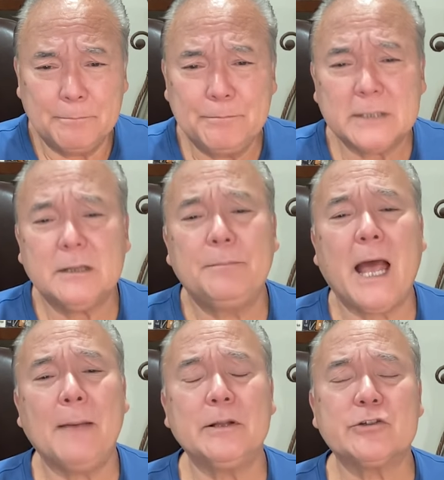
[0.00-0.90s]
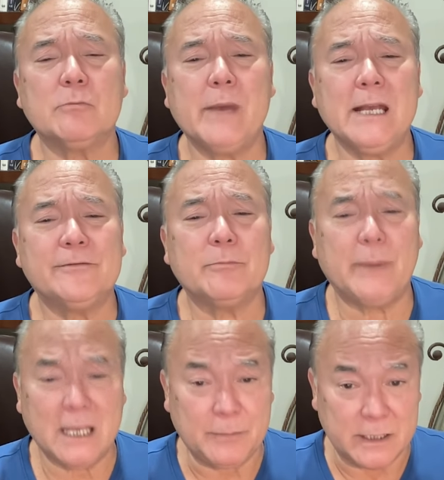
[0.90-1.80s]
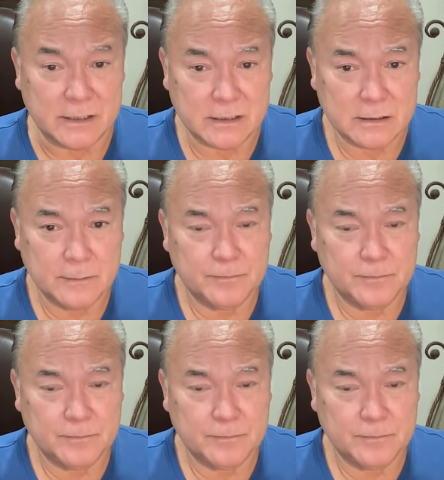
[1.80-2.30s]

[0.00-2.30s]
but the tablets are made for babies,